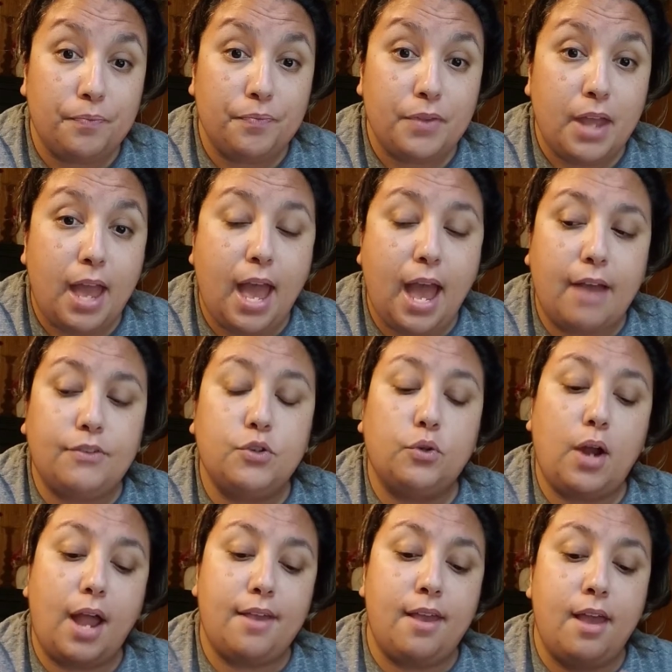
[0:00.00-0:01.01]
after
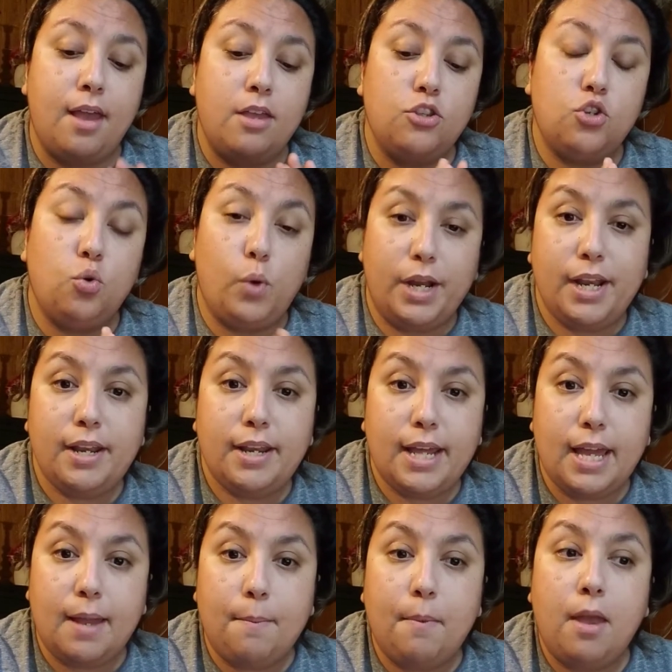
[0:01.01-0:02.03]
I tweeted
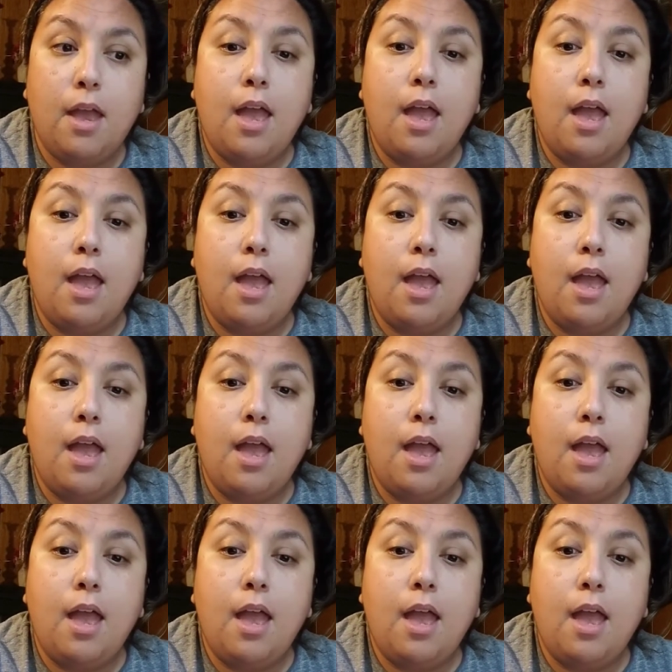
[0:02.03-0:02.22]
him.